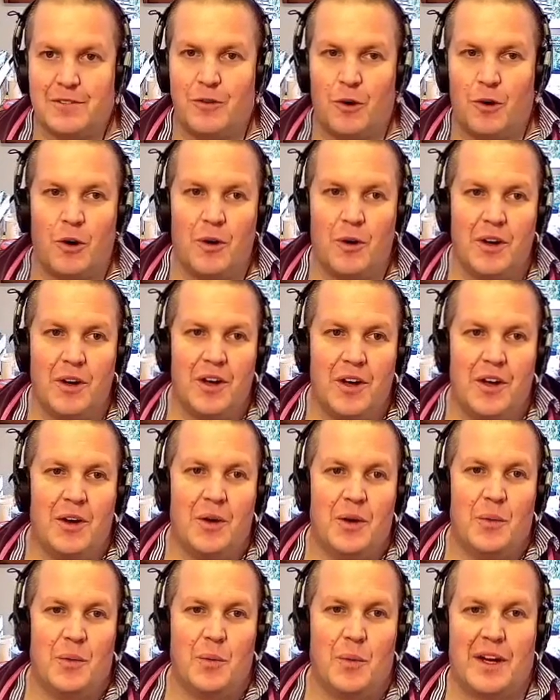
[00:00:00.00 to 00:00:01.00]
4,
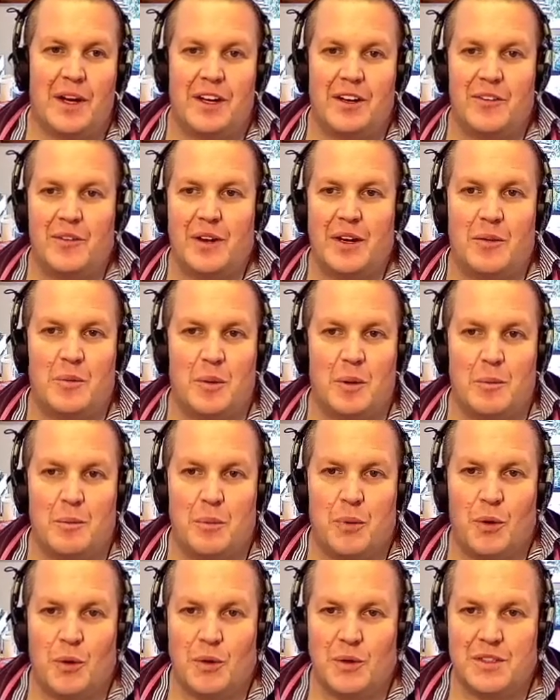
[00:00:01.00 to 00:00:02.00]
we can read what
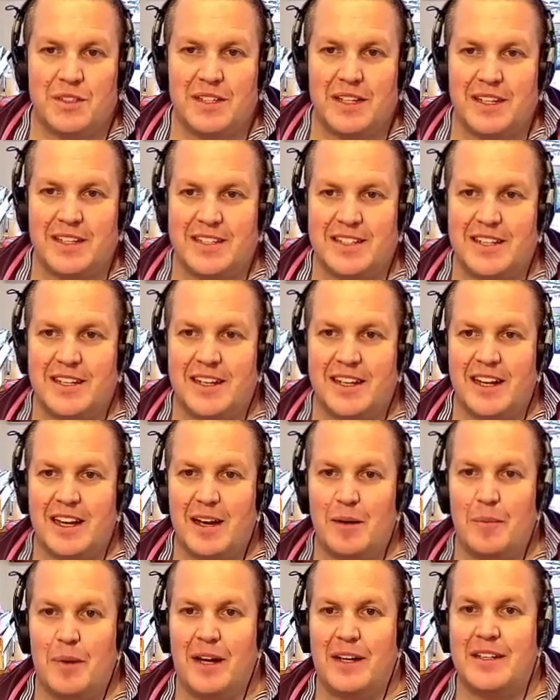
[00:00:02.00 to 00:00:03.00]
Paul says
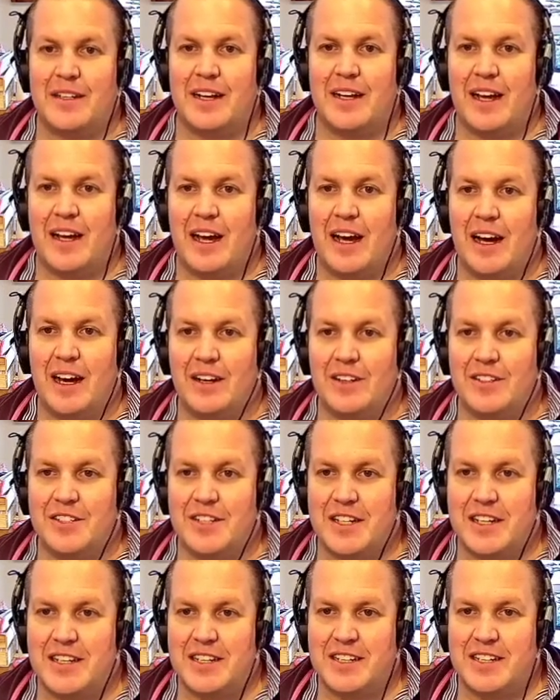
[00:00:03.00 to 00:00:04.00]
about how
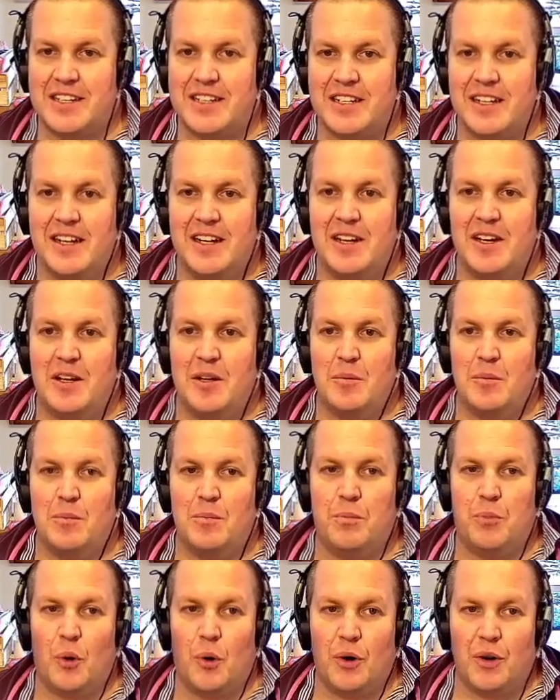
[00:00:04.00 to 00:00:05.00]
Jesus,
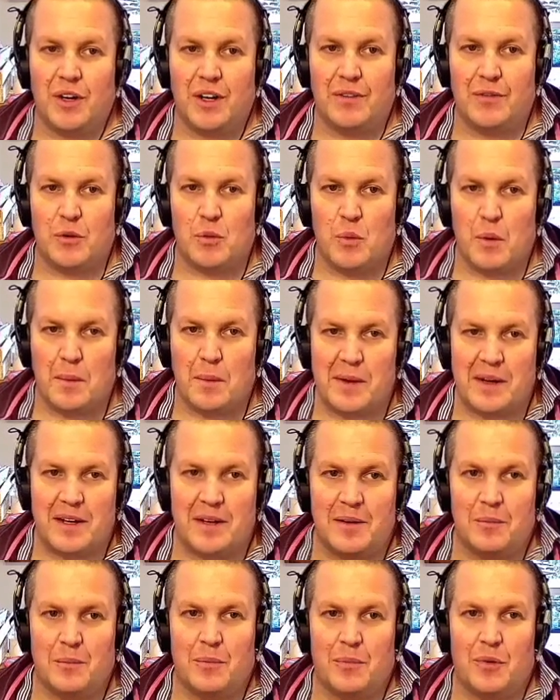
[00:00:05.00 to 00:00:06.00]
born of a woman,
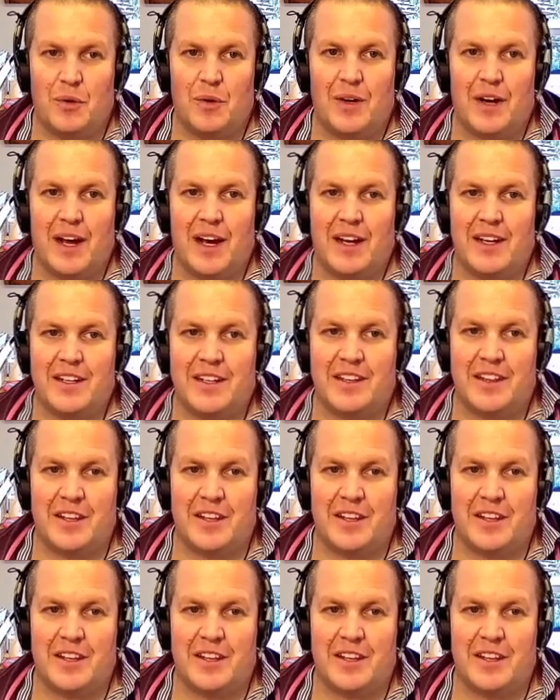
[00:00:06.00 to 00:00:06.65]
born under